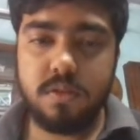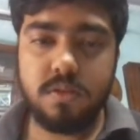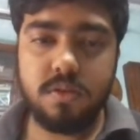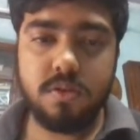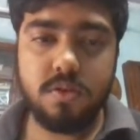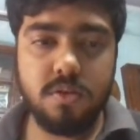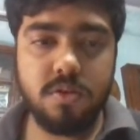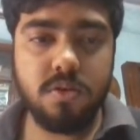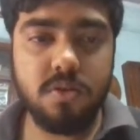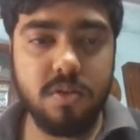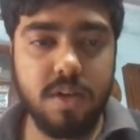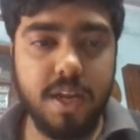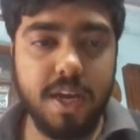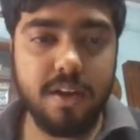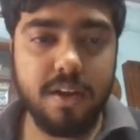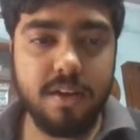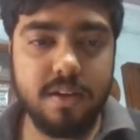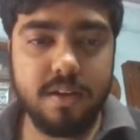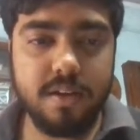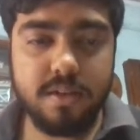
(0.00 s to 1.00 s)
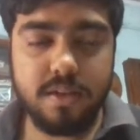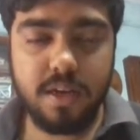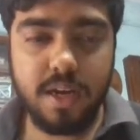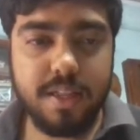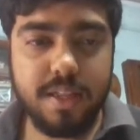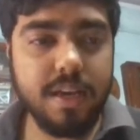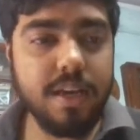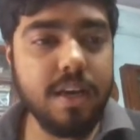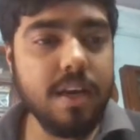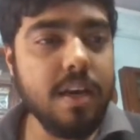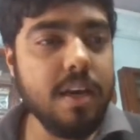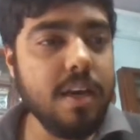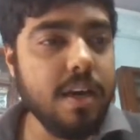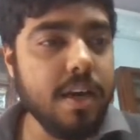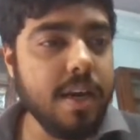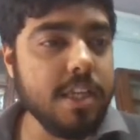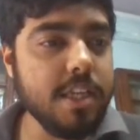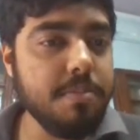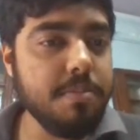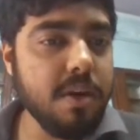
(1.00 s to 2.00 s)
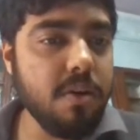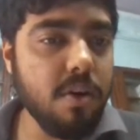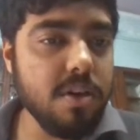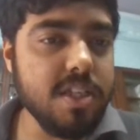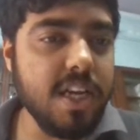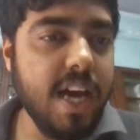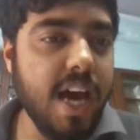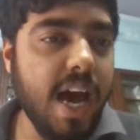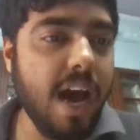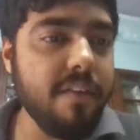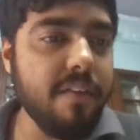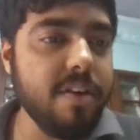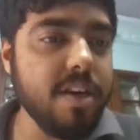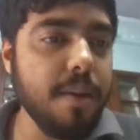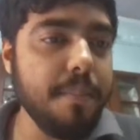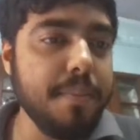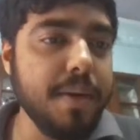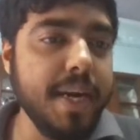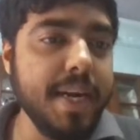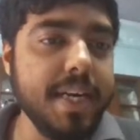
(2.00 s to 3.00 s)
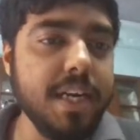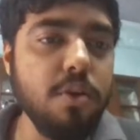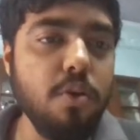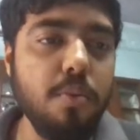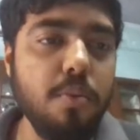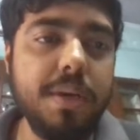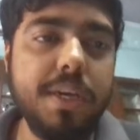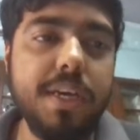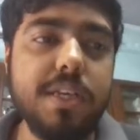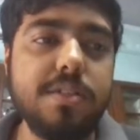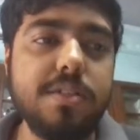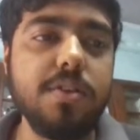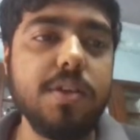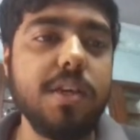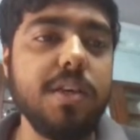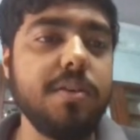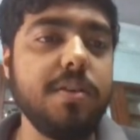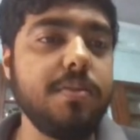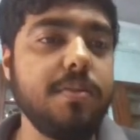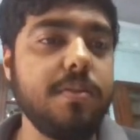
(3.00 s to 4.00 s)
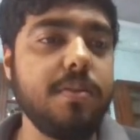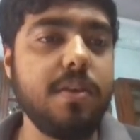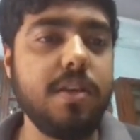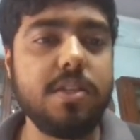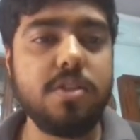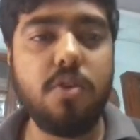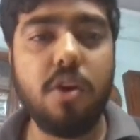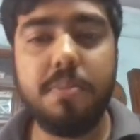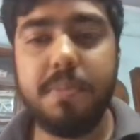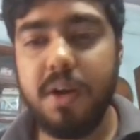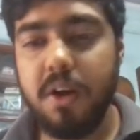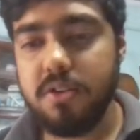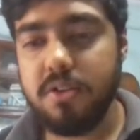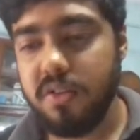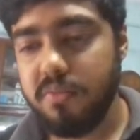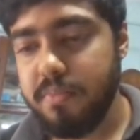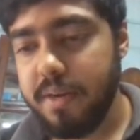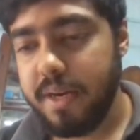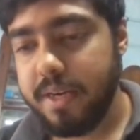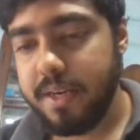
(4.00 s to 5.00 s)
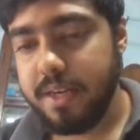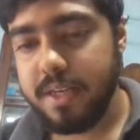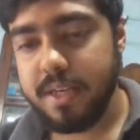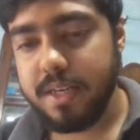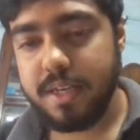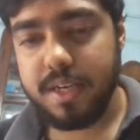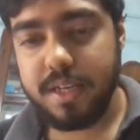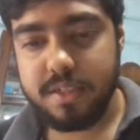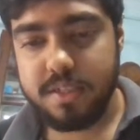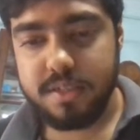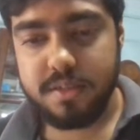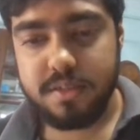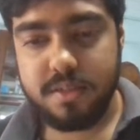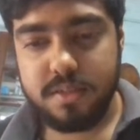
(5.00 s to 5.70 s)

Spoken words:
Don't know, like I think it's because I haven't updated OBS. Okay, it's not because of my internet connection.